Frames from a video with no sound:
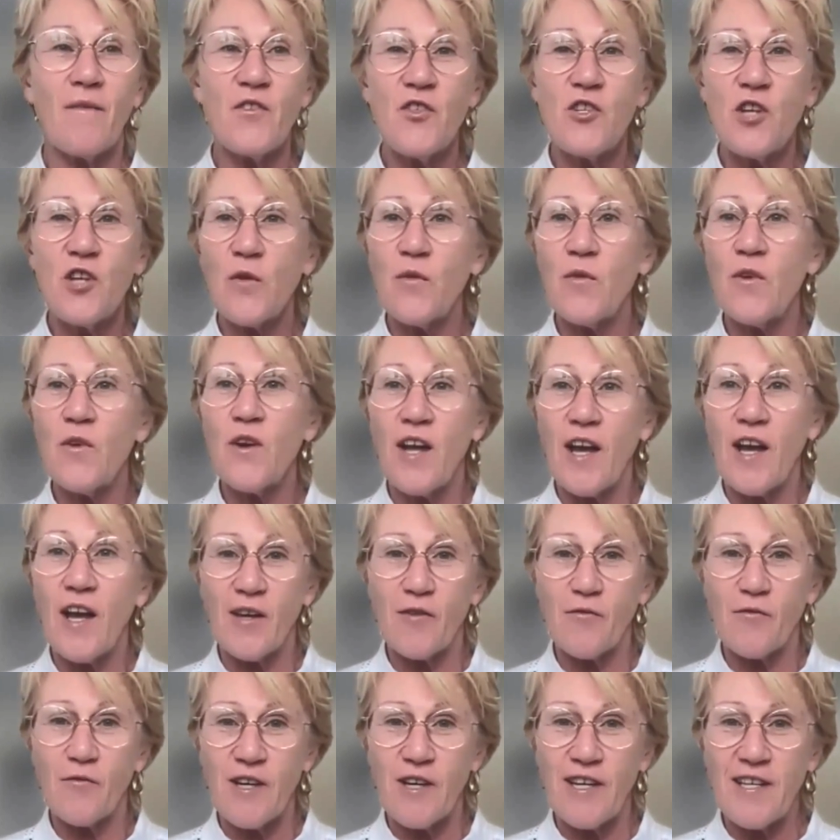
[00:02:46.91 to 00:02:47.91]
don't
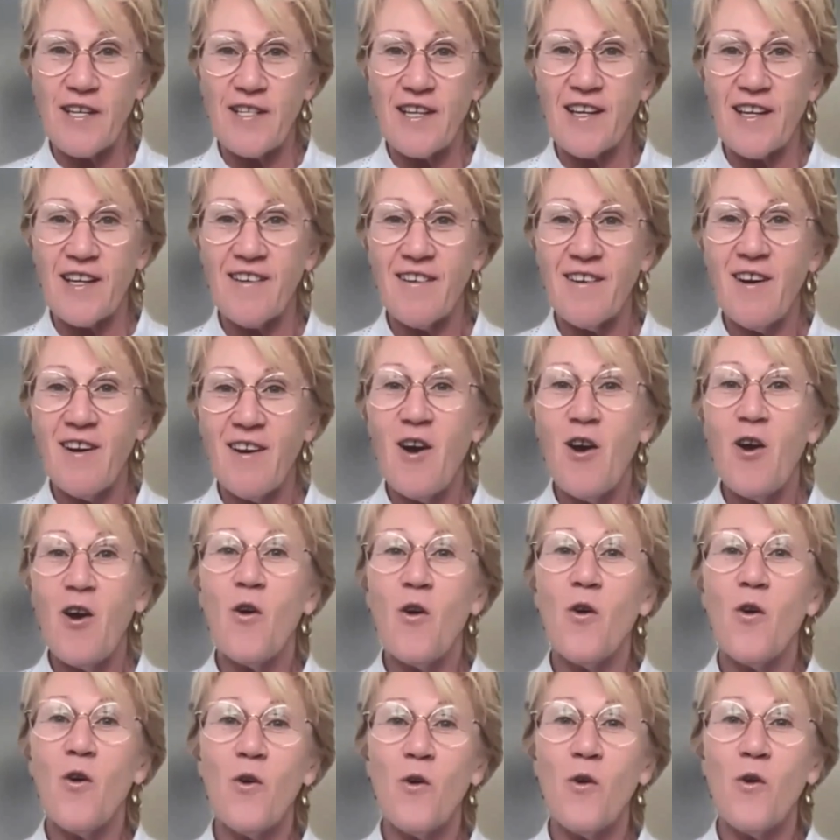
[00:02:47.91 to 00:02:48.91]
like reading
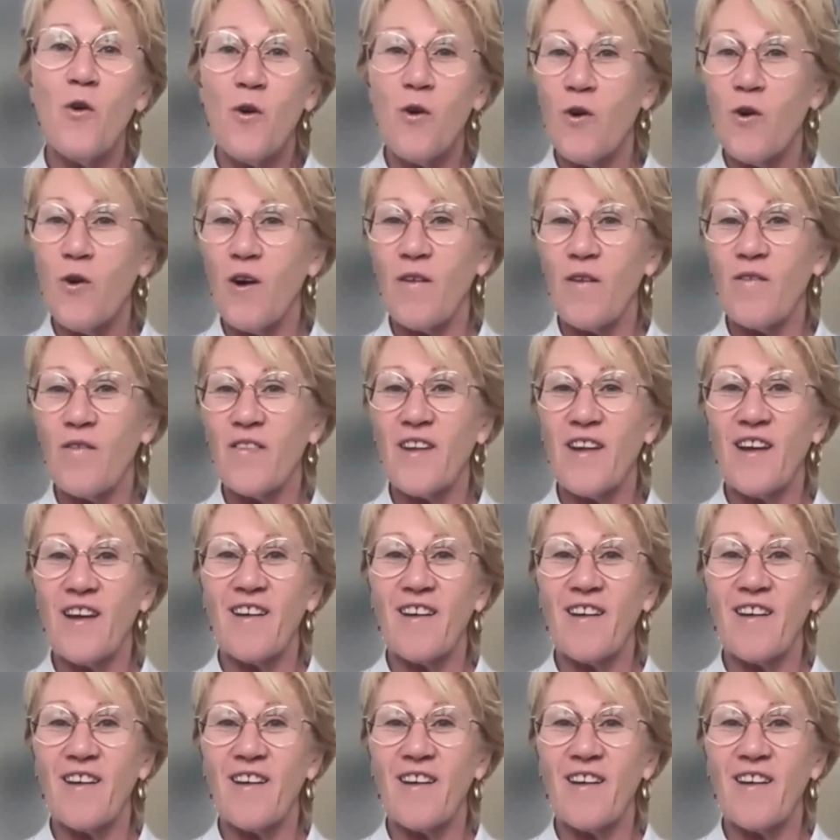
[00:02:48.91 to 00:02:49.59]
or